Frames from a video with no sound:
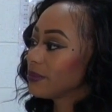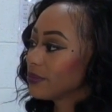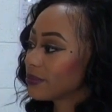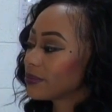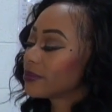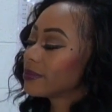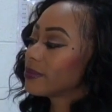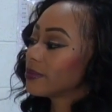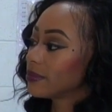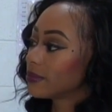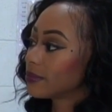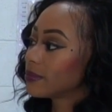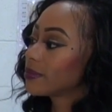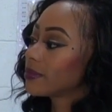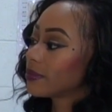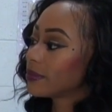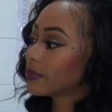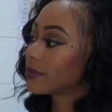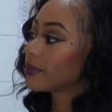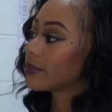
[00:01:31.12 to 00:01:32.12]

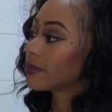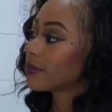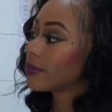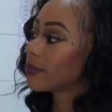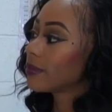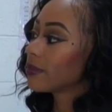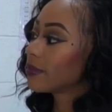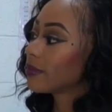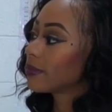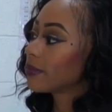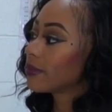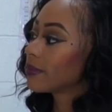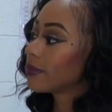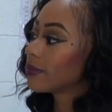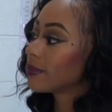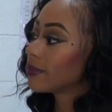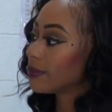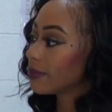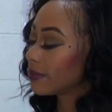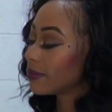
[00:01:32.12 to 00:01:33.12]

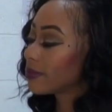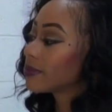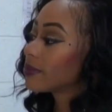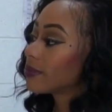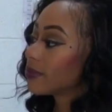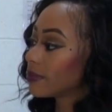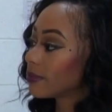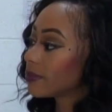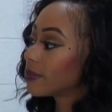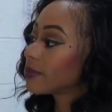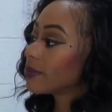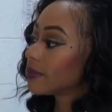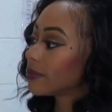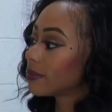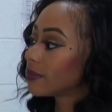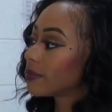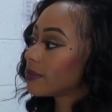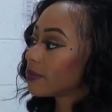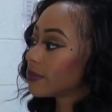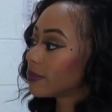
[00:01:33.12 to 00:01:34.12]

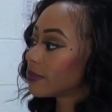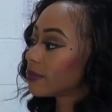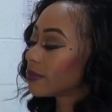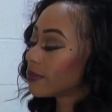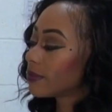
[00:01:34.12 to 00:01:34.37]
No words are spoken by the person on screen.